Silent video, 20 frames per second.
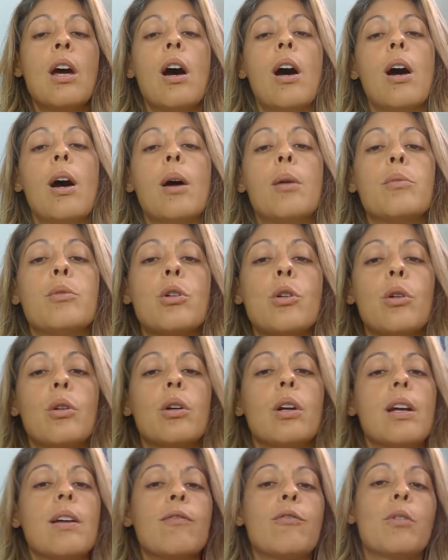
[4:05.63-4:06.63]

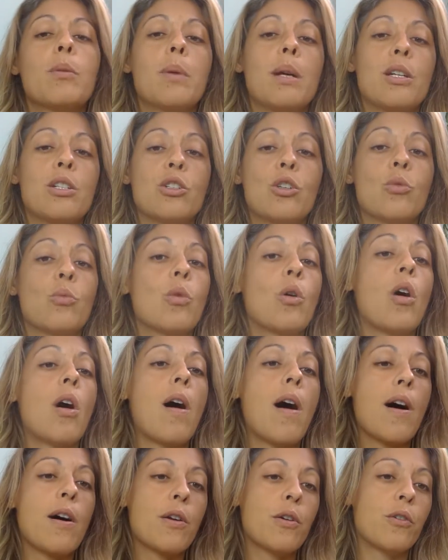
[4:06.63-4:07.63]
your information will
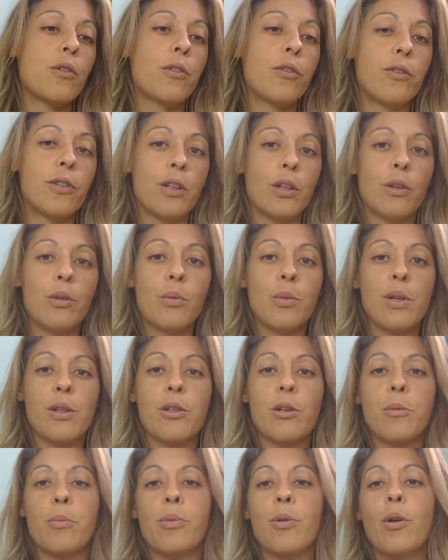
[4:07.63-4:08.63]
autofill with
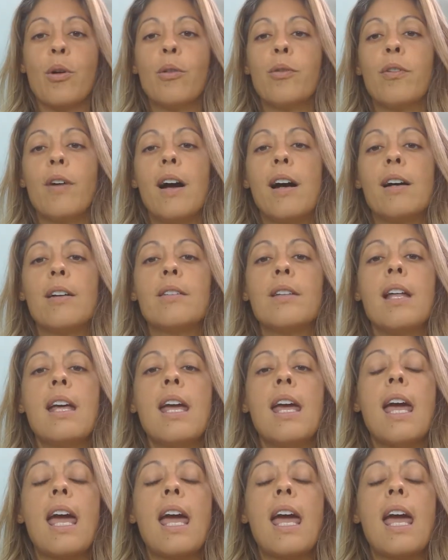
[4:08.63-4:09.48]
your profile,